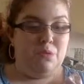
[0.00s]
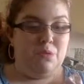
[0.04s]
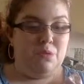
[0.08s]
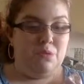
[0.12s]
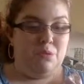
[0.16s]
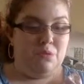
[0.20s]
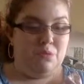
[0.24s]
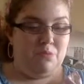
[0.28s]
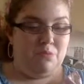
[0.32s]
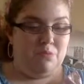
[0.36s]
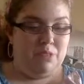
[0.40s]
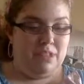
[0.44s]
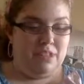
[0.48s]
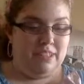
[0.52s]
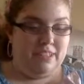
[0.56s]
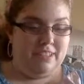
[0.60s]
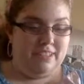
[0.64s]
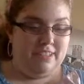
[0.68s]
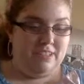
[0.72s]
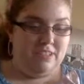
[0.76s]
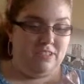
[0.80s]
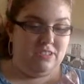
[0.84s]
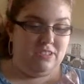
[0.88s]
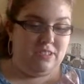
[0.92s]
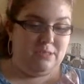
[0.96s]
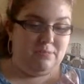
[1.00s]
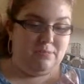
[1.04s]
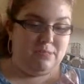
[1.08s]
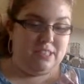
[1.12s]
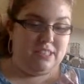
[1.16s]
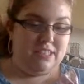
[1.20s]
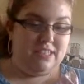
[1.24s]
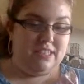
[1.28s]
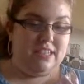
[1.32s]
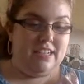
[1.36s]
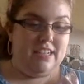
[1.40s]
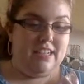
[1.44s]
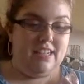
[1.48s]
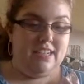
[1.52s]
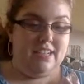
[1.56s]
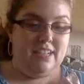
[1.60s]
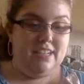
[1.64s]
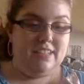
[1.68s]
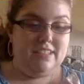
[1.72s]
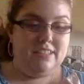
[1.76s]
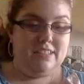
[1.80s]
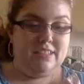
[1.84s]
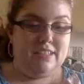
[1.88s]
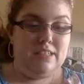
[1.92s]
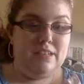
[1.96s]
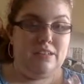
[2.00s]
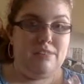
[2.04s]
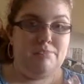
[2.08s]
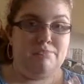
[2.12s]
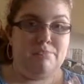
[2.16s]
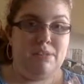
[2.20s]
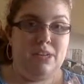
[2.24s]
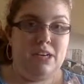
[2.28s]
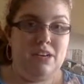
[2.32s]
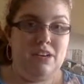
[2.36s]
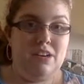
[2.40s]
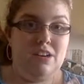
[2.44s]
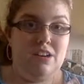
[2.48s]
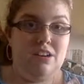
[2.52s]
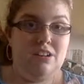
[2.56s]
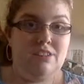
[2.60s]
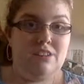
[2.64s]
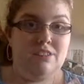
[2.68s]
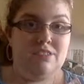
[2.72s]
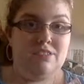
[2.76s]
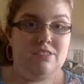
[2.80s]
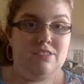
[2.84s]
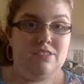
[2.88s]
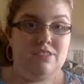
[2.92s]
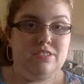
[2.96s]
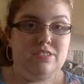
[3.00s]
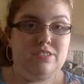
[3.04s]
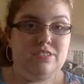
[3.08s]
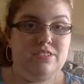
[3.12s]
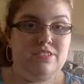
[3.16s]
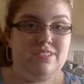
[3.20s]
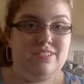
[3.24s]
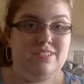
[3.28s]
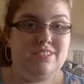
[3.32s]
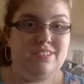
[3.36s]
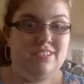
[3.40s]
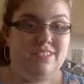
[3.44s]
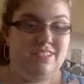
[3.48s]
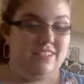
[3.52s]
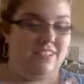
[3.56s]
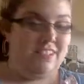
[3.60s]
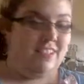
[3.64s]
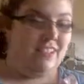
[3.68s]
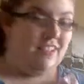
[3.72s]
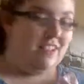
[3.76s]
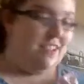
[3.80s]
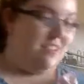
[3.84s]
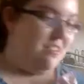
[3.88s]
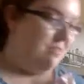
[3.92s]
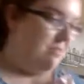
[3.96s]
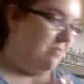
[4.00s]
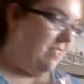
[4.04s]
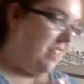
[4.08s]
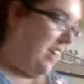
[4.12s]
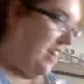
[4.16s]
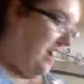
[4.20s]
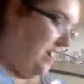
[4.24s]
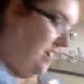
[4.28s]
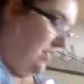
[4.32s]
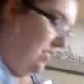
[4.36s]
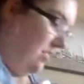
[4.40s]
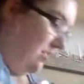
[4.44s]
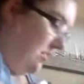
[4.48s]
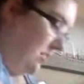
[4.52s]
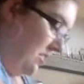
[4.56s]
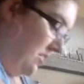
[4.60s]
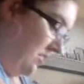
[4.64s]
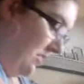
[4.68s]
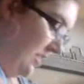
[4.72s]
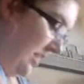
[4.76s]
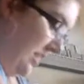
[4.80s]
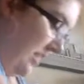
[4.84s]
Oh, these are some snazzy bows. Wow, Luna, you're going